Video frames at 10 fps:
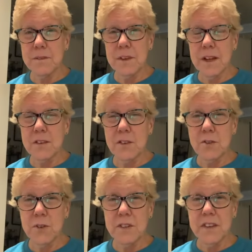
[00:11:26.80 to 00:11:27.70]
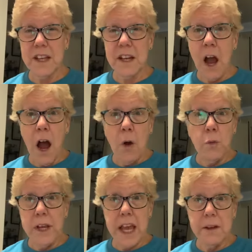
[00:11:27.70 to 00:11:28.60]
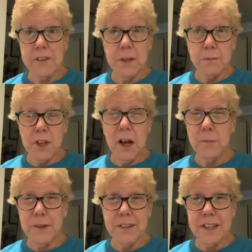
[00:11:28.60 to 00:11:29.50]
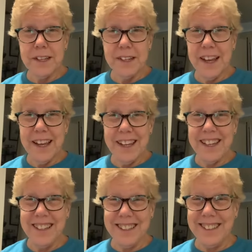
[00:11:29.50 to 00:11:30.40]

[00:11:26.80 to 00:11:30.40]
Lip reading: at the door saying, "We have some Thomas Kincaid."